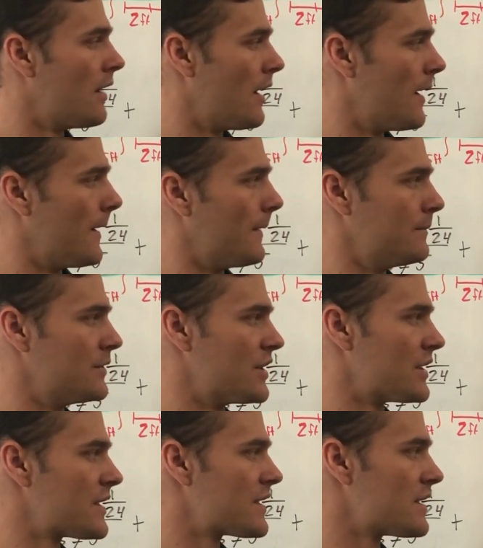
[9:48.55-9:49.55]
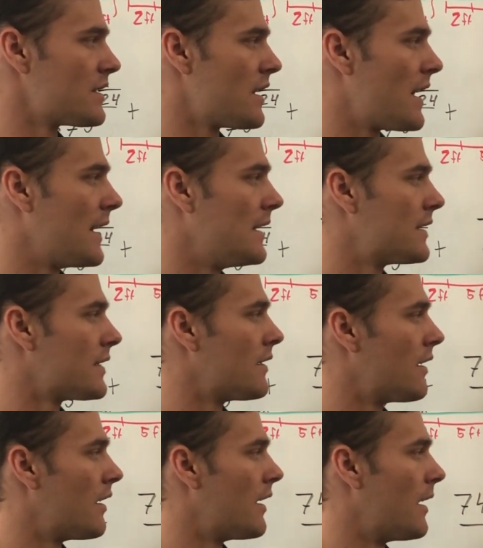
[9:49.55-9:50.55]
um, just slight
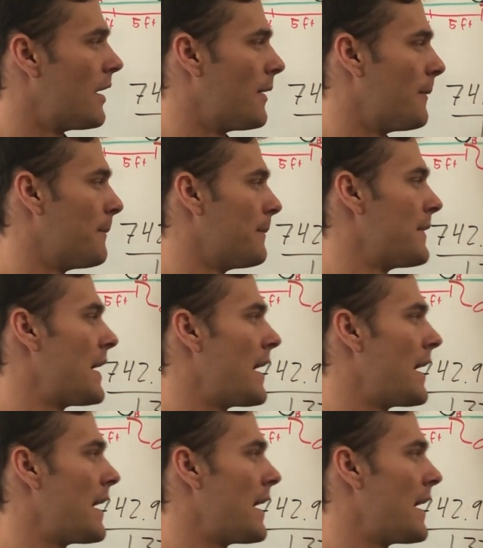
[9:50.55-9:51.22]
um,